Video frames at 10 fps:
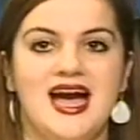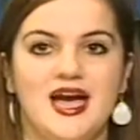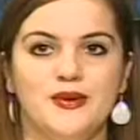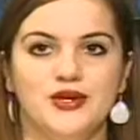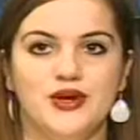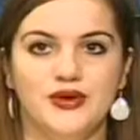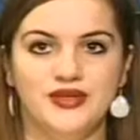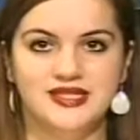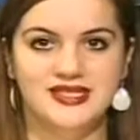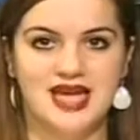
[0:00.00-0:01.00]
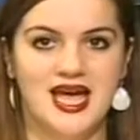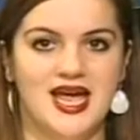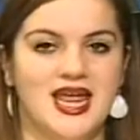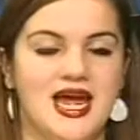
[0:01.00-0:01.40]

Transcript: I would go through the scan.